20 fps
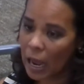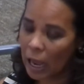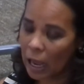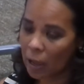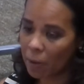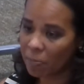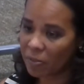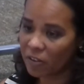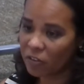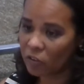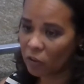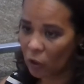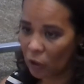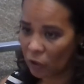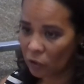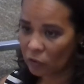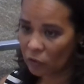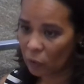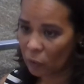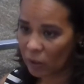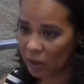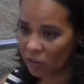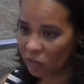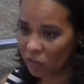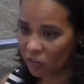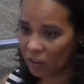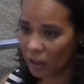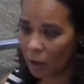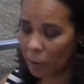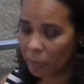Um, this also gives
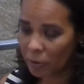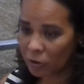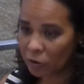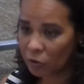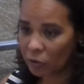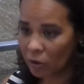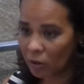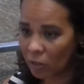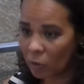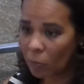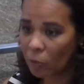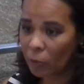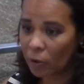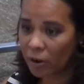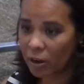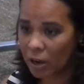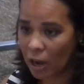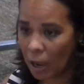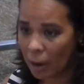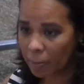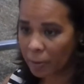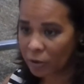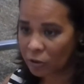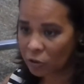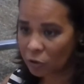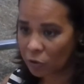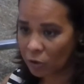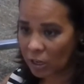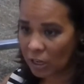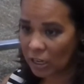the opportunity the board an
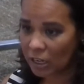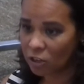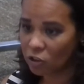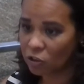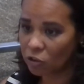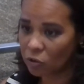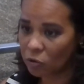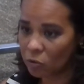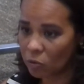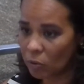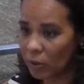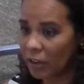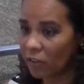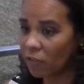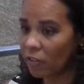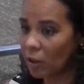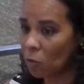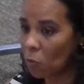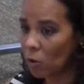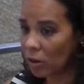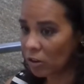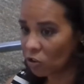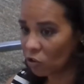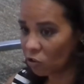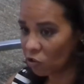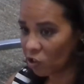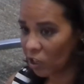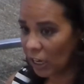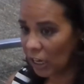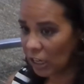opportunity to, if they want to
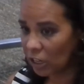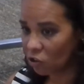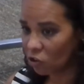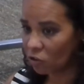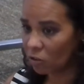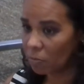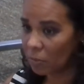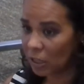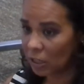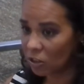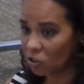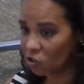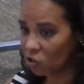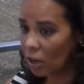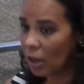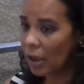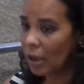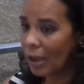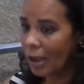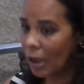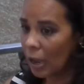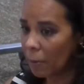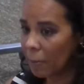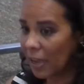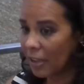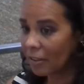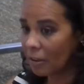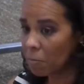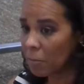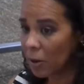change the millage. Um,
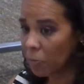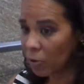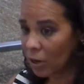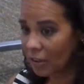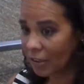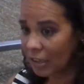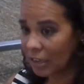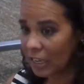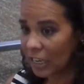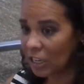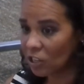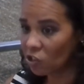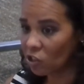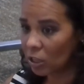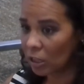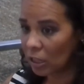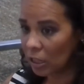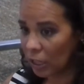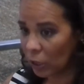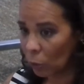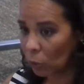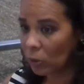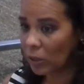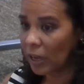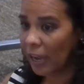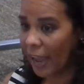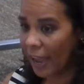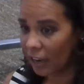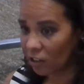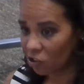as in my presentation, the
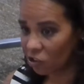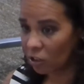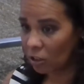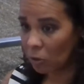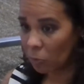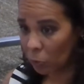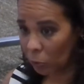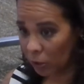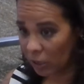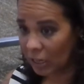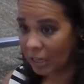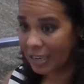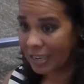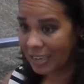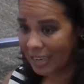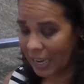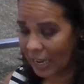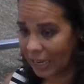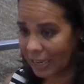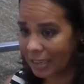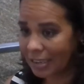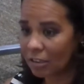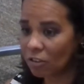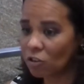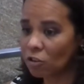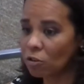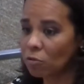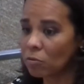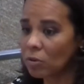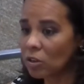only action the board could take
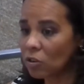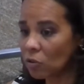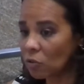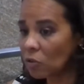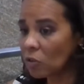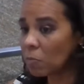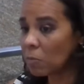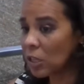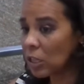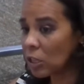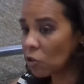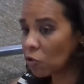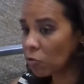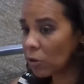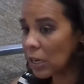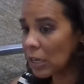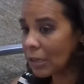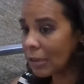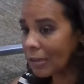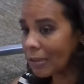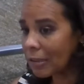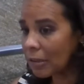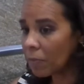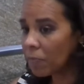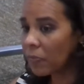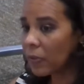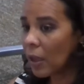is to reduce millage rates.